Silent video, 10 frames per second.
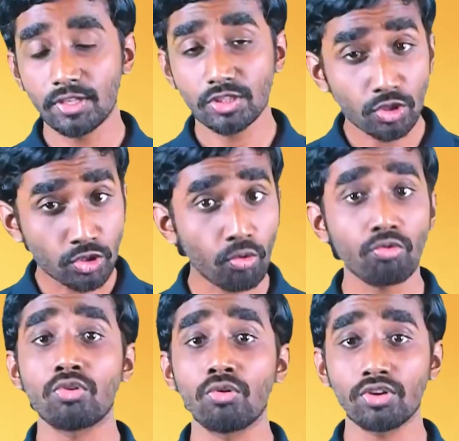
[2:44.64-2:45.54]
So
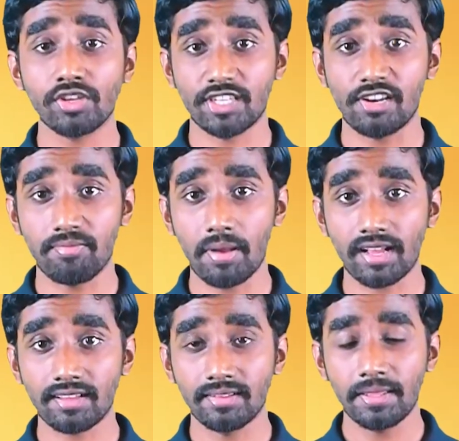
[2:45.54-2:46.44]
don't hold yourself
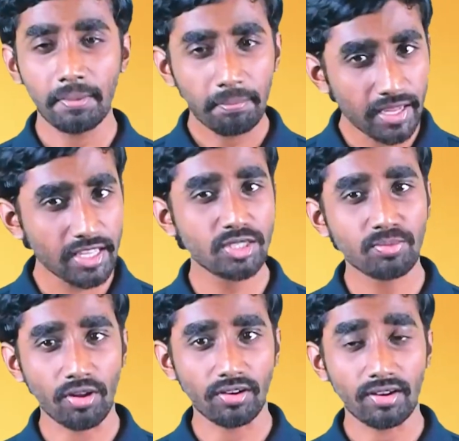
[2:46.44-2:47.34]
back. Begin
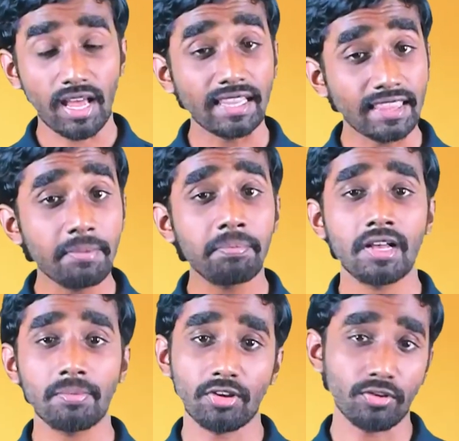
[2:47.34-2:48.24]
small and then
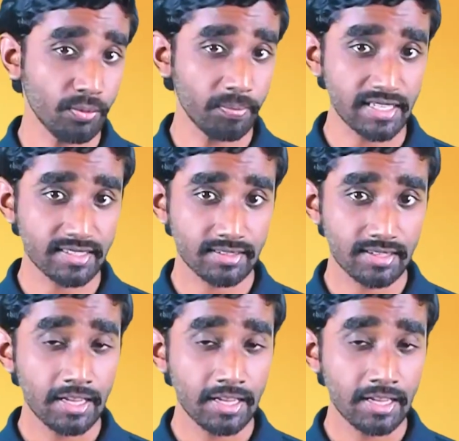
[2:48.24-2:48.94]
pick up your own pace.